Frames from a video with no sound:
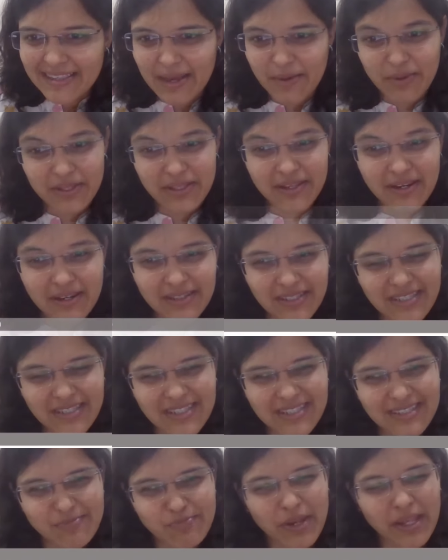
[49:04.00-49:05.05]
Kya baat hai?
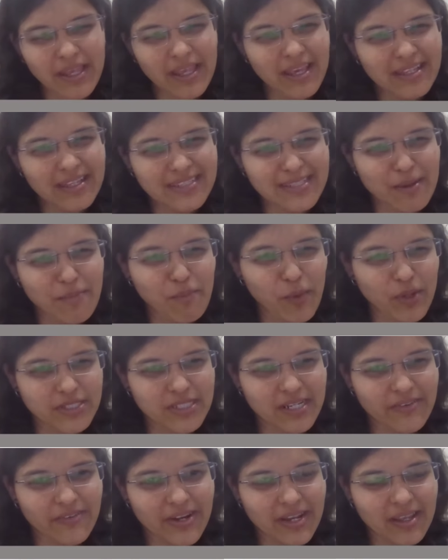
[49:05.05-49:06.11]
Ranjit ji is bringing in some
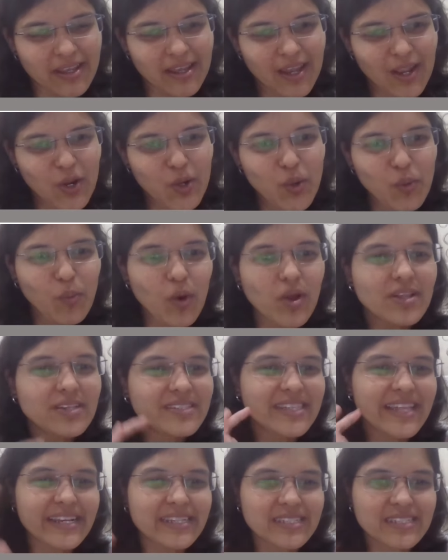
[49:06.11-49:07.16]
positivity. Tomorrow
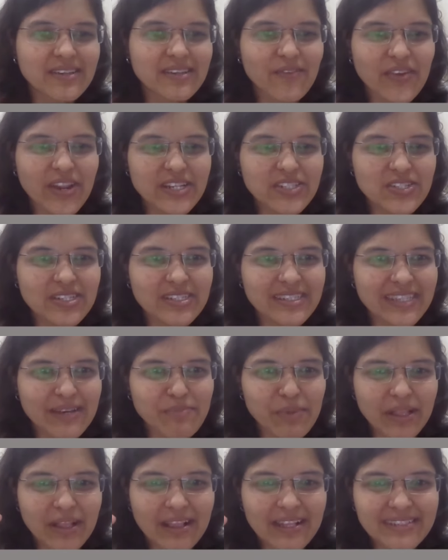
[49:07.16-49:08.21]
is next fresh
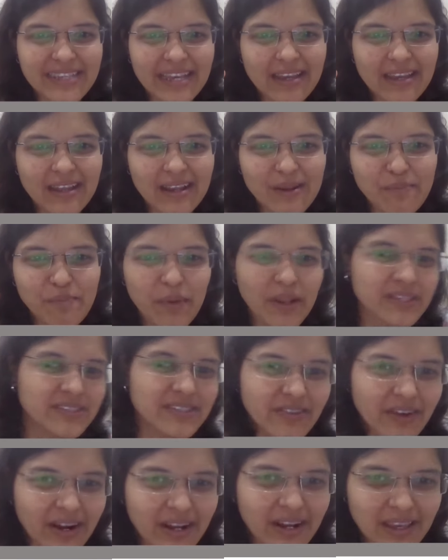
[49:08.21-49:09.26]
monthly cycle plus
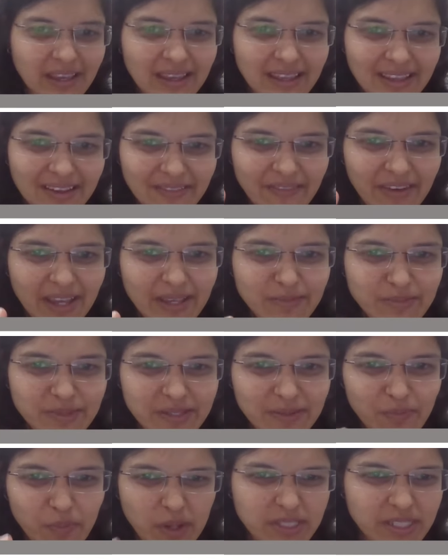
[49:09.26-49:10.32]
Diwali
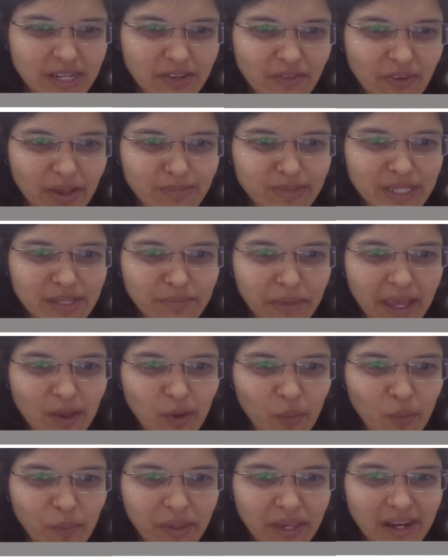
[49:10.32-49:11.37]
vibes, positive vibes in my
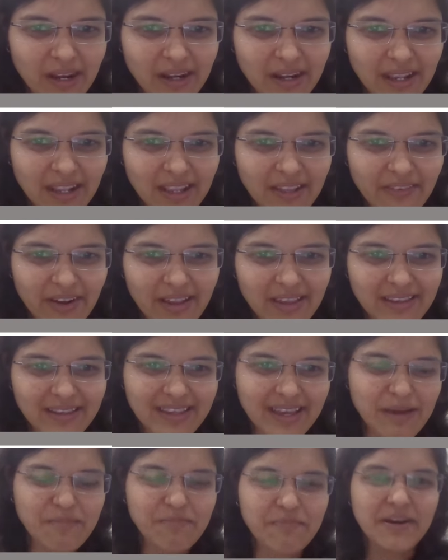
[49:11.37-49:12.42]
opinion till Diwali.
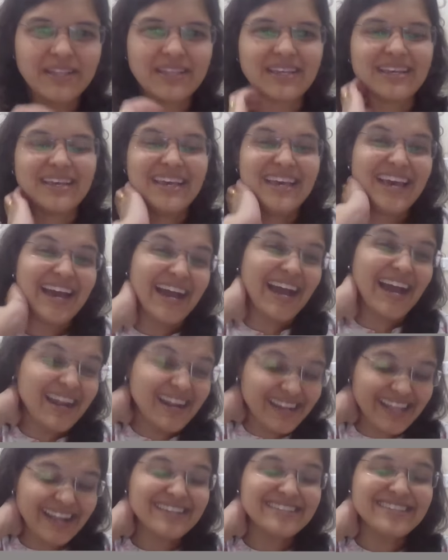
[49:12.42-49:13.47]
Kya baat hai?
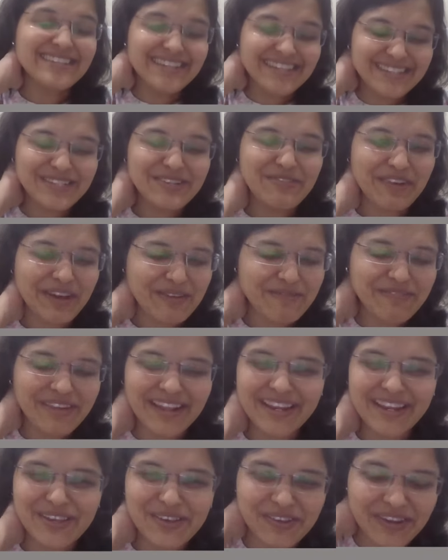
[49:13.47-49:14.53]
And that is the reason why I'm
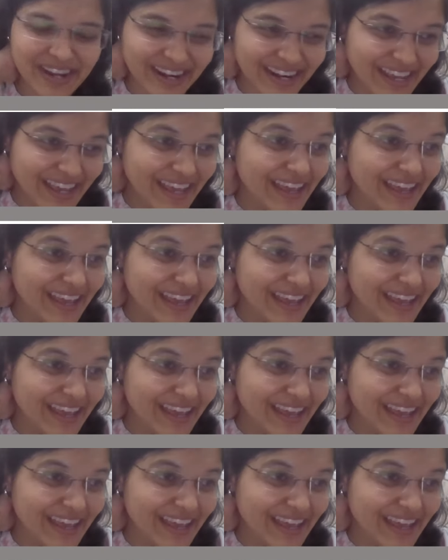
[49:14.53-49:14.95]
telling you, right?